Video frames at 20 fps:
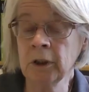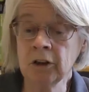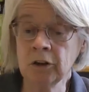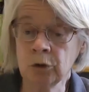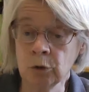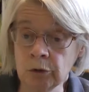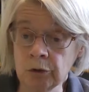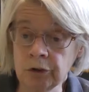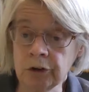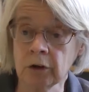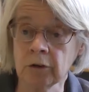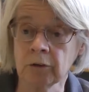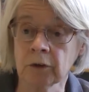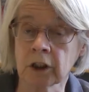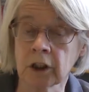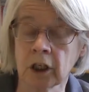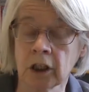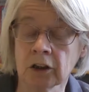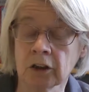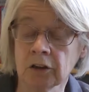But it's
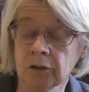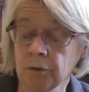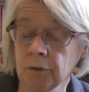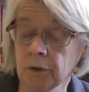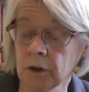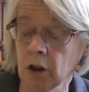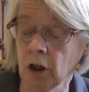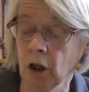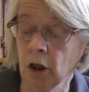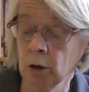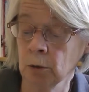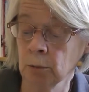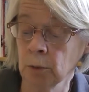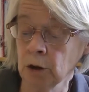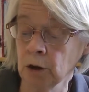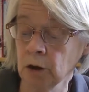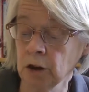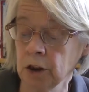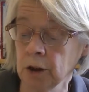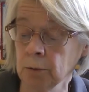also the case that
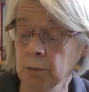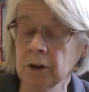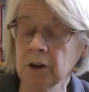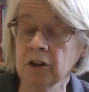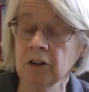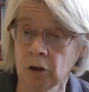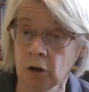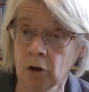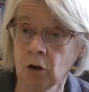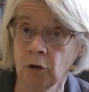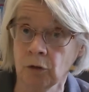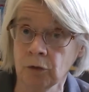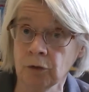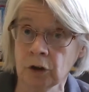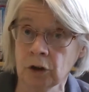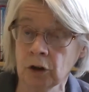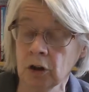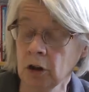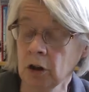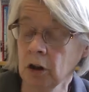home ownership is
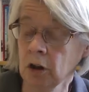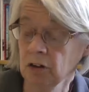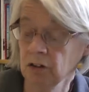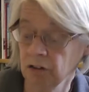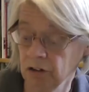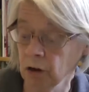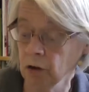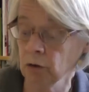often